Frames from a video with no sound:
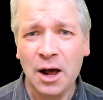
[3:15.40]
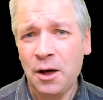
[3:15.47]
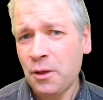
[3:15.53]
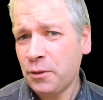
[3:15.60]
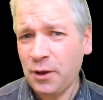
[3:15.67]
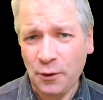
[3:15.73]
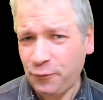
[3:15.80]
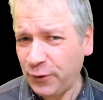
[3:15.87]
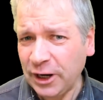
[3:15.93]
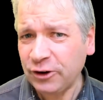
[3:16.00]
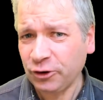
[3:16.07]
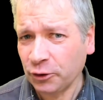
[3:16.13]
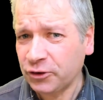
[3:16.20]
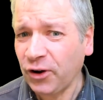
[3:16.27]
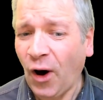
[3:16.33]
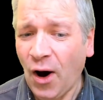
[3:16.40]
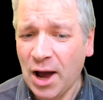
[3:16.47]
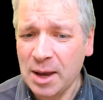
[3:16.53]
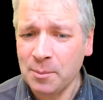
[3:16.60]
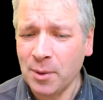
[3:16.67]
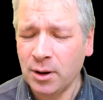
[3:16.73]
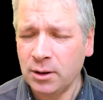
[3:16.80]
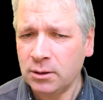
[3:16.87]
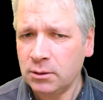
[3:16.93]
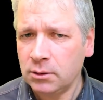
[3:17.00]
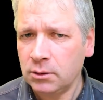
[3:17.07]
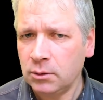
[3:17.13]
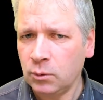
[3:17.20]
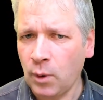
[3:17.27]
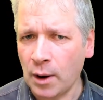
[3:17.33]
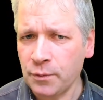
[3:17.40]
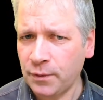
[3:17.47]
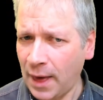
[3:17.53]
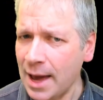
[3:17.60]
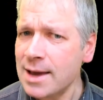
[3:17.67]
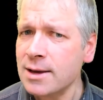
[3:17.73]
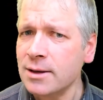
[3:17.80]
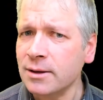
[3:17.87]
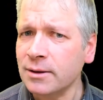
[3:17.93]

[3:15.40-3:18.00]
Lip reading: They'll finish on time, won't they?